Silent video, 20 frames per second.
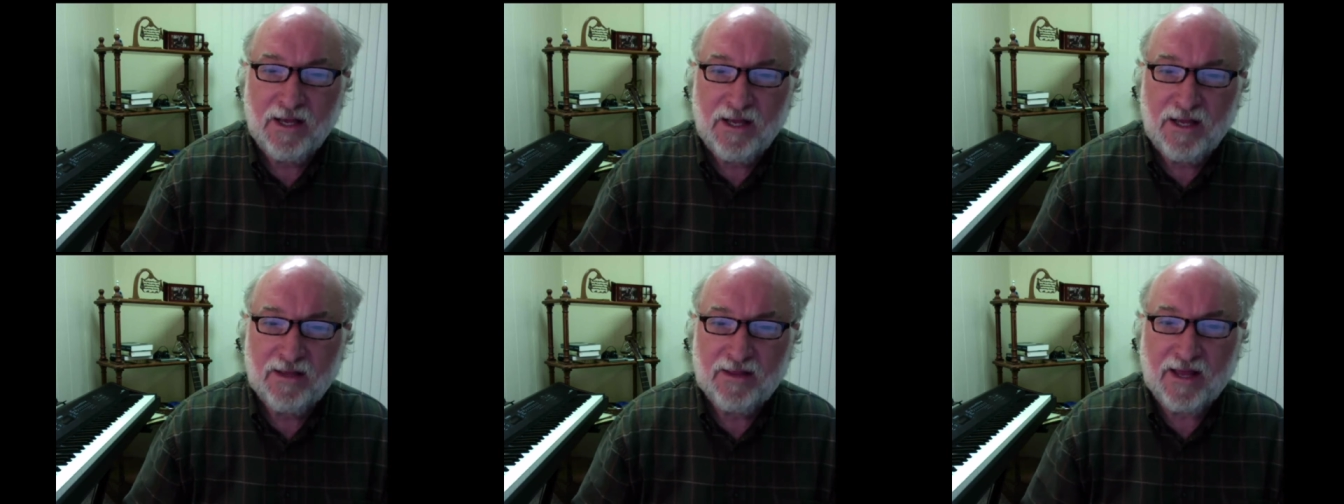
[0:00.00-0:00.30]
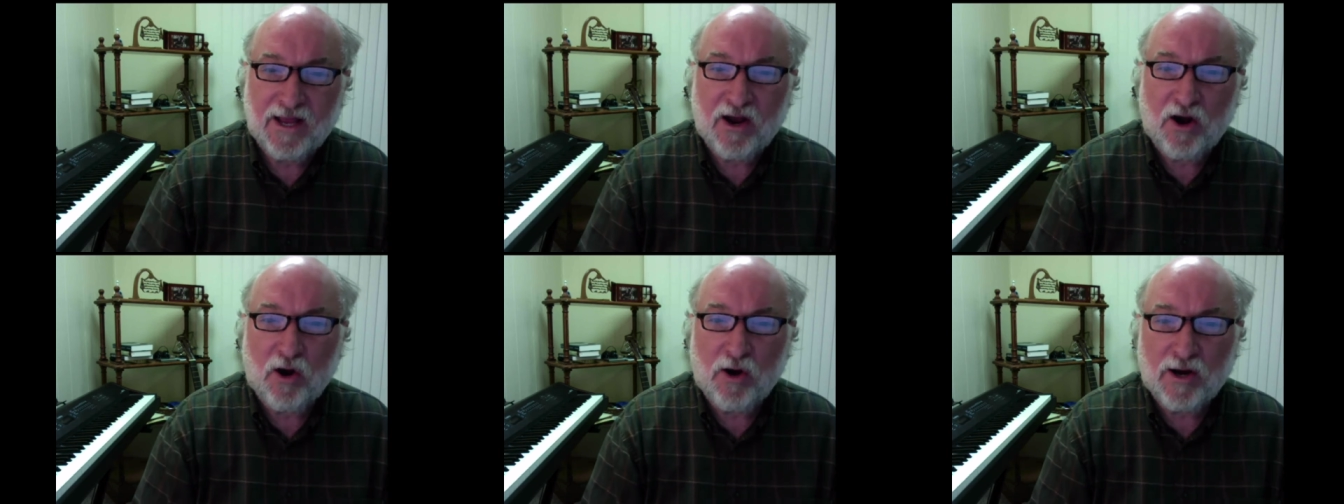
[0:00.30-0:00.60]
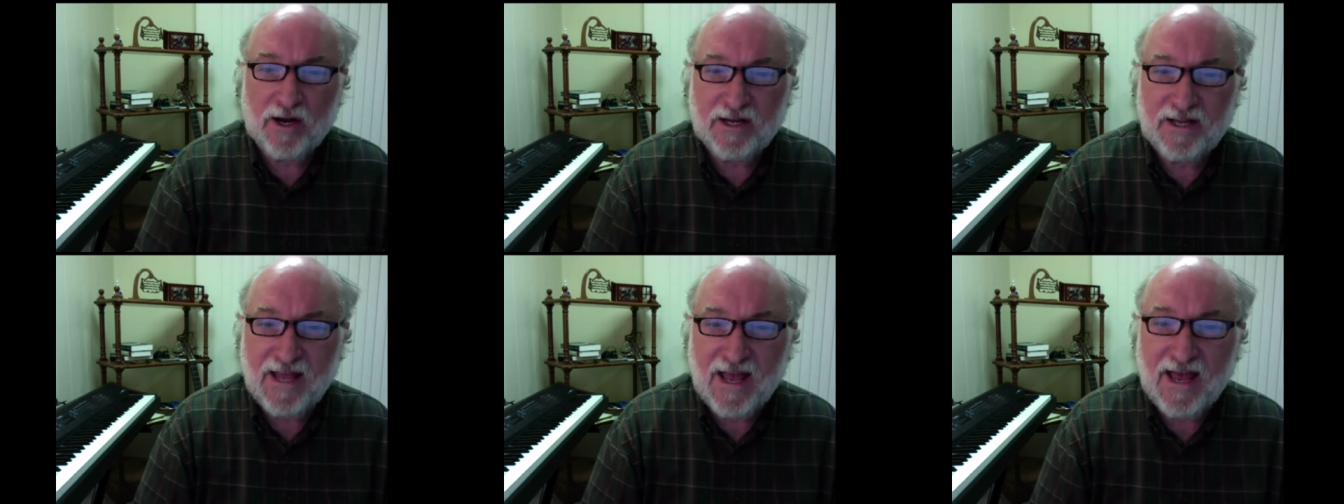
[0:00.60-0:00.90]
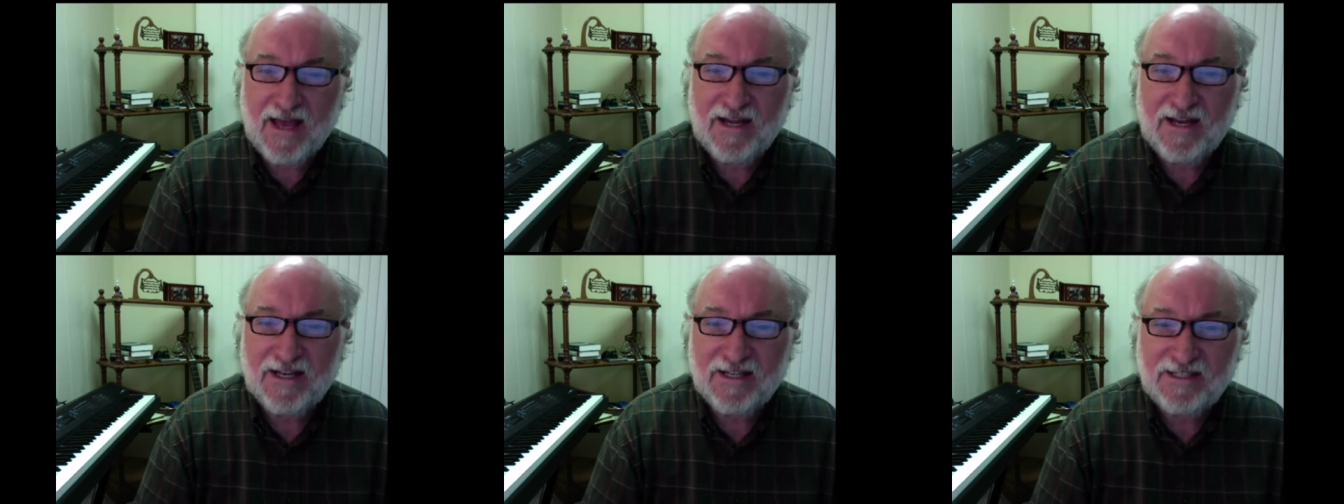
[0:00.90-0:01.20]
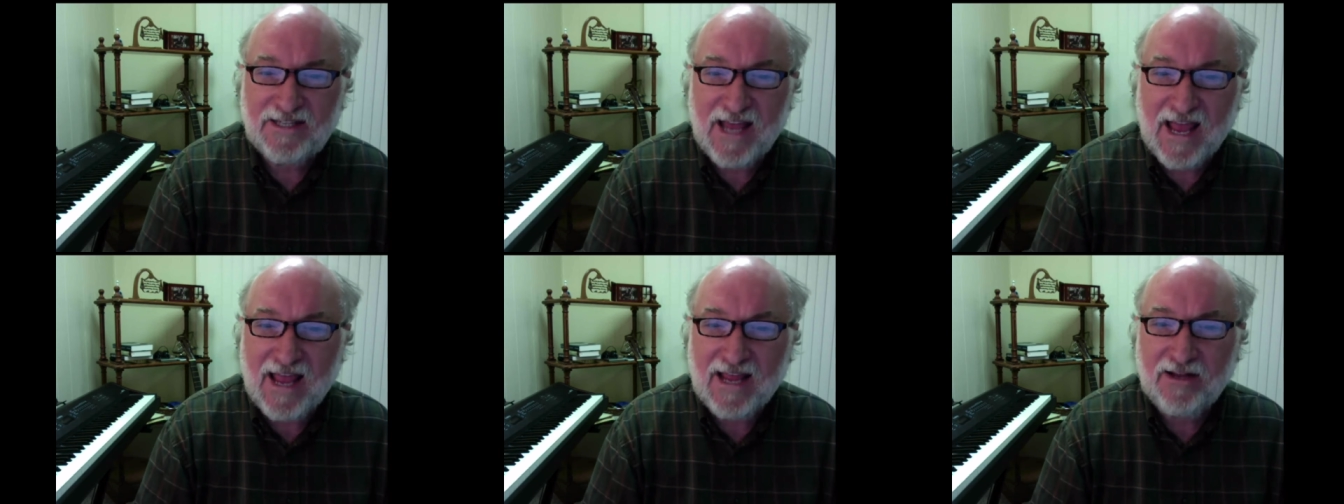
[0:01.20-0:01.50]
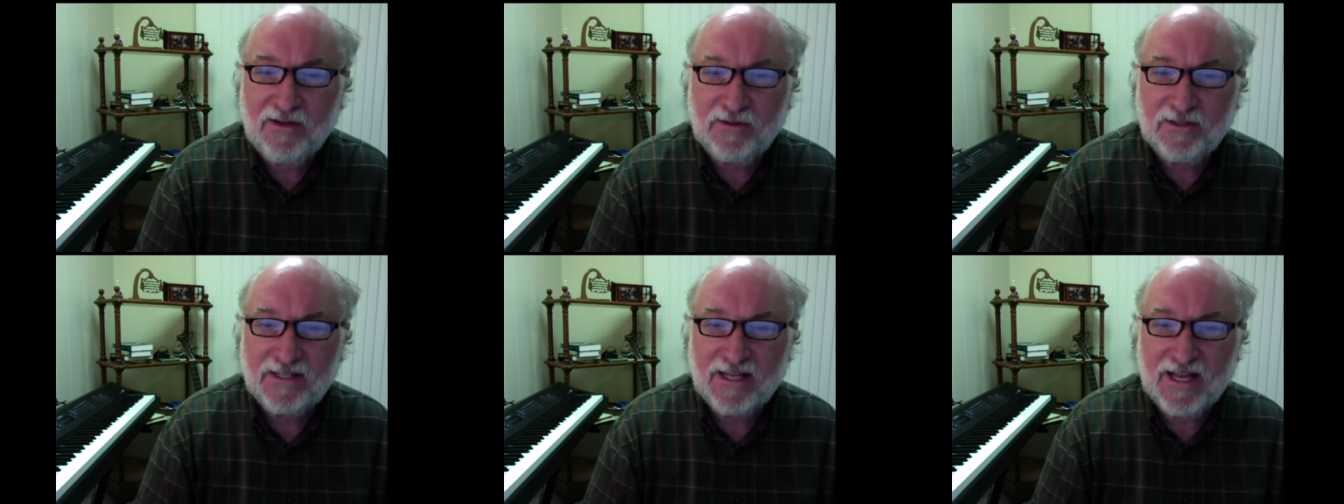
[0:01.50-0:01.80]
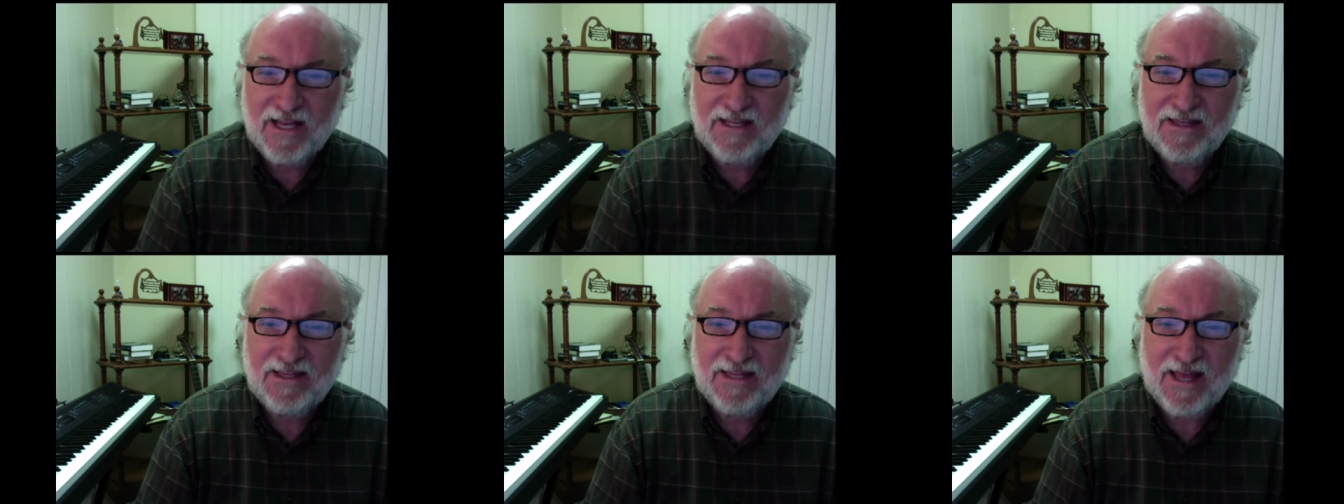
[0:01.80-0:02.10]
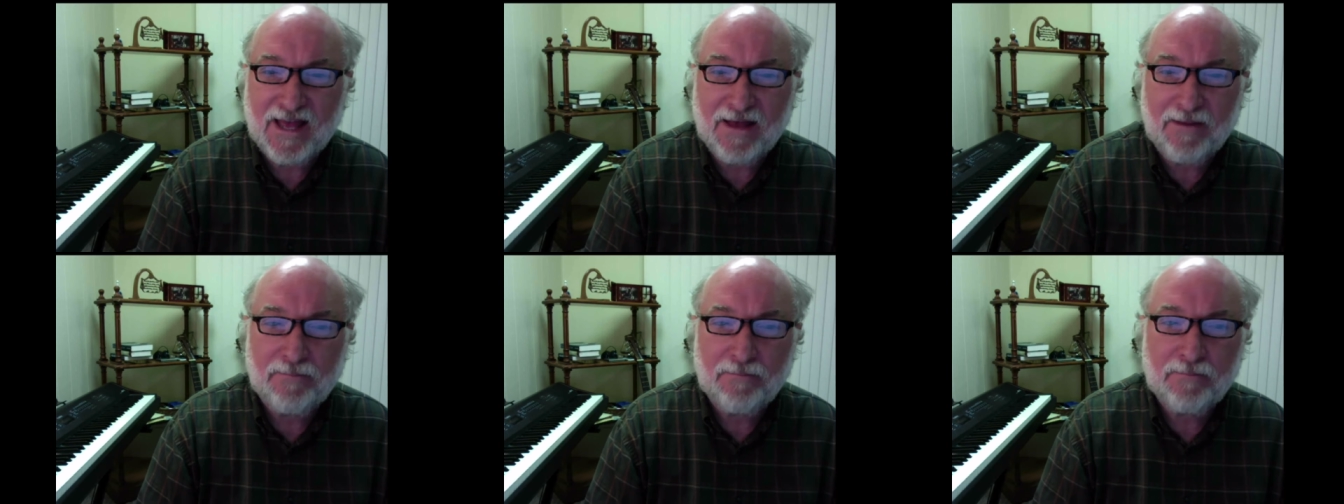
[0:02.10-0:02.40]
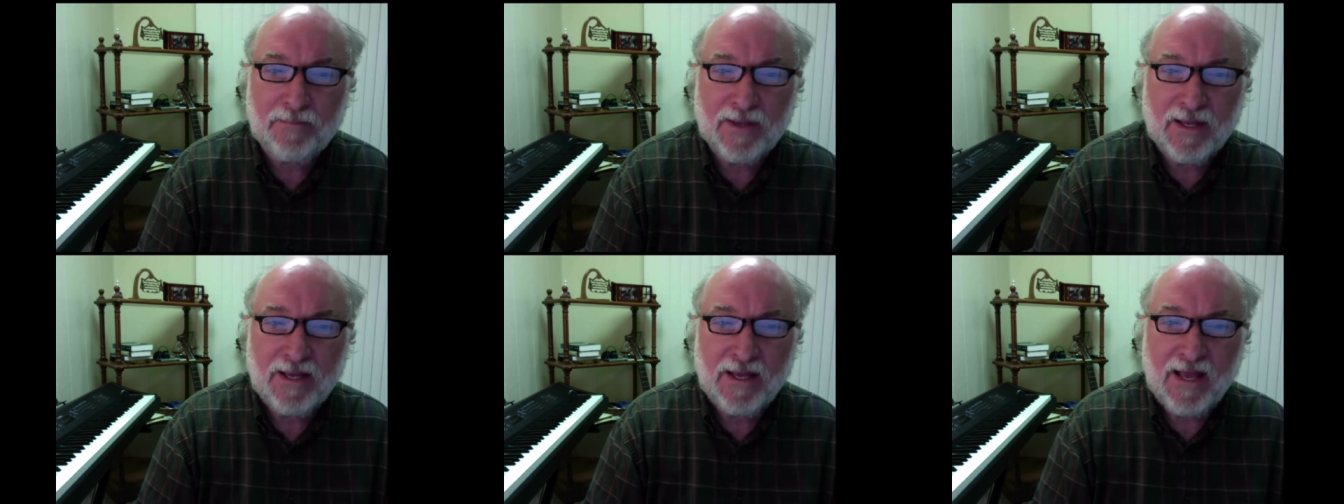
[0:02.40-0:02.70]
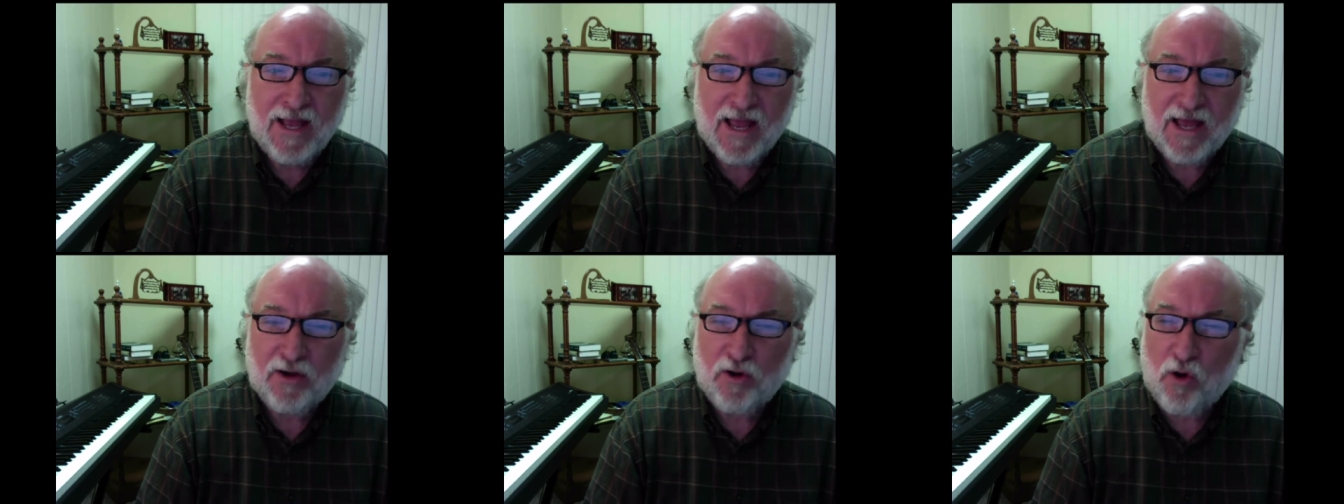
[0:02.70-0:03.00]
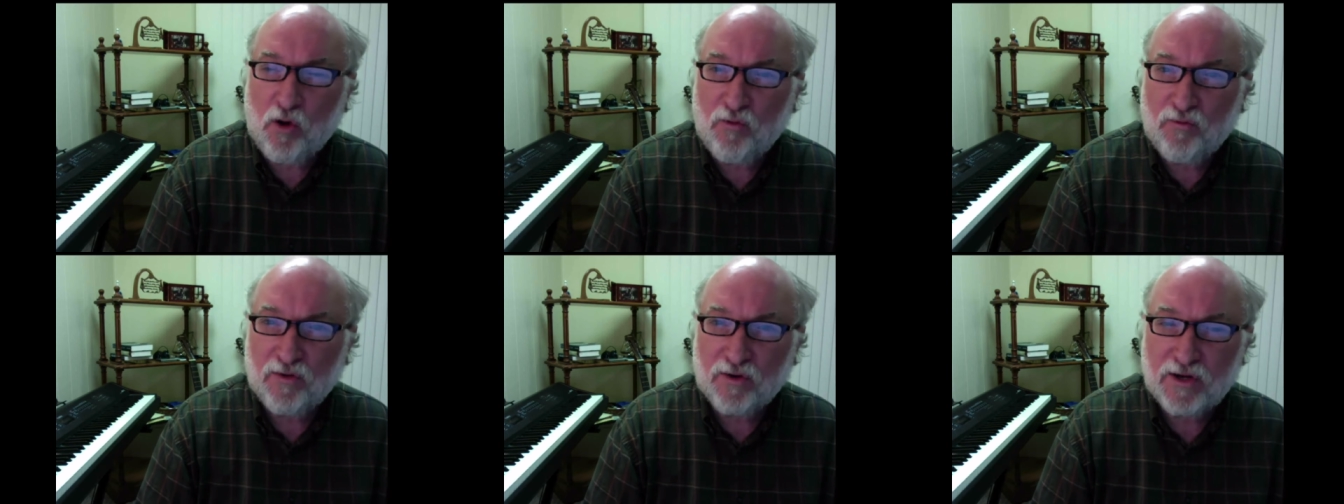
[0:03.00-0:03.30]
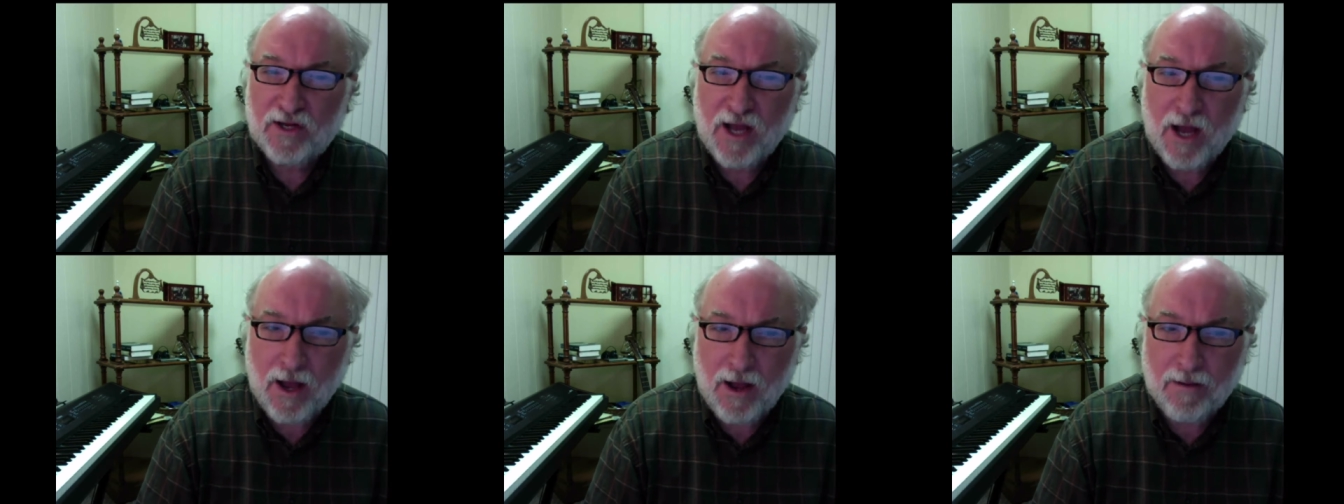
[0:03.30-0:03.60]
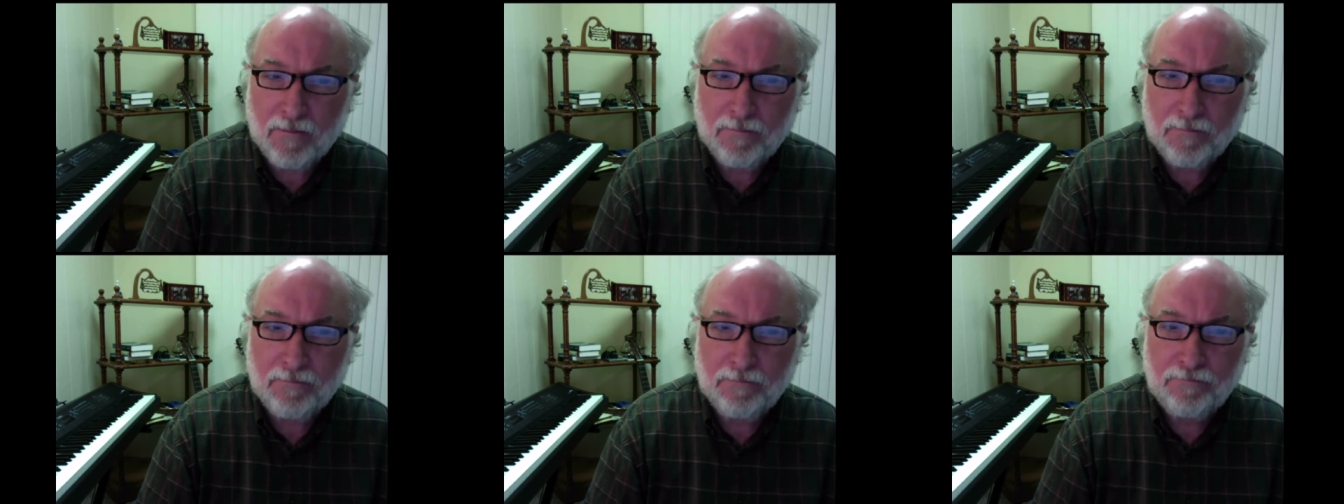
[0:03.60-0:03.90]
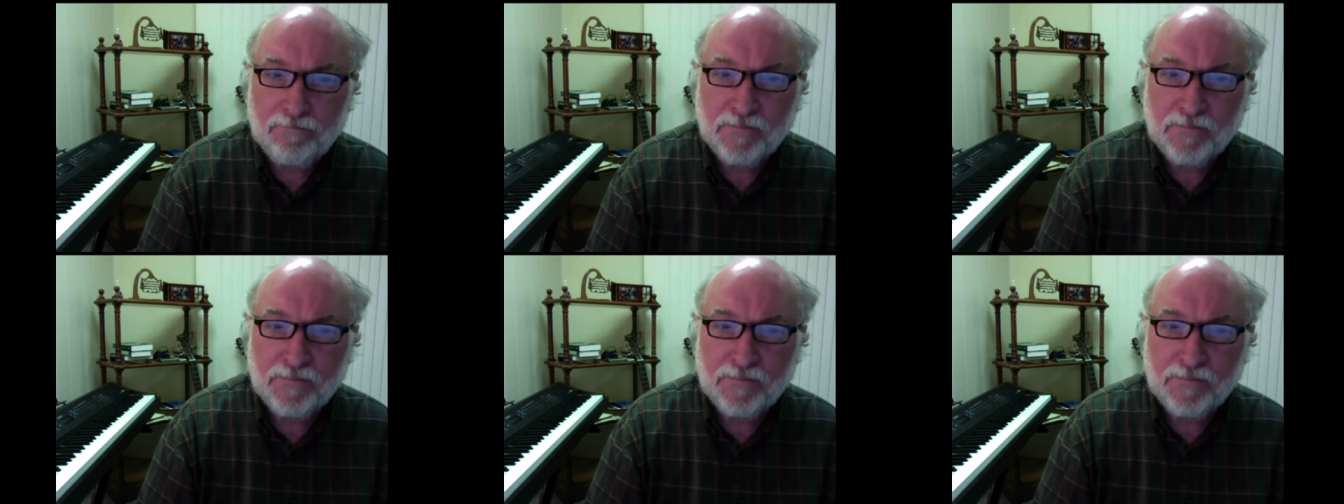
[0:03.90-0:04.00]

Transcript: they are again entangled in them and overcome